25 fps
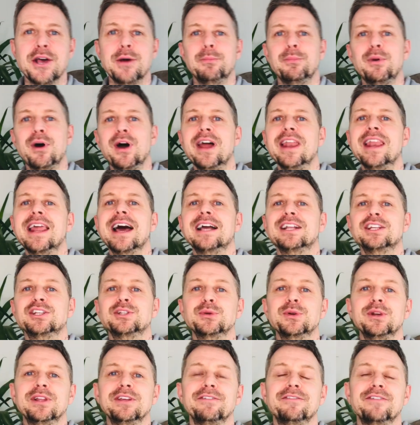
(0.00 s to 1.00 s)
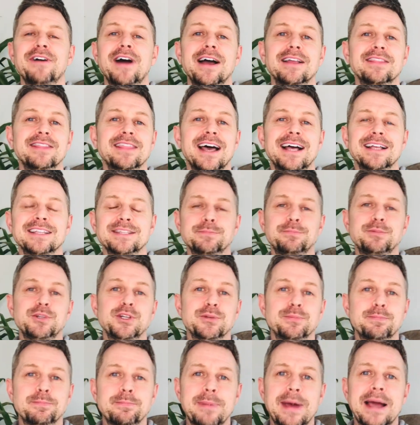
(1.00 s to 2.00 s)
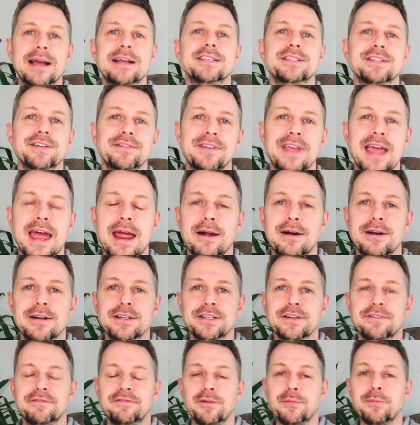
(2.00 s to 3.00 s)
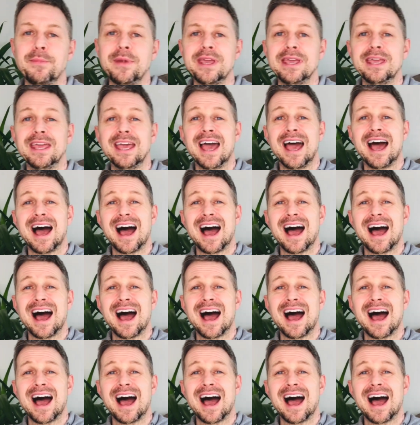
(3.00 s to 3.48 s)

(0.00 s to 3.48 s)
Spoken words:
But in actual fact, that's just bags of character for me.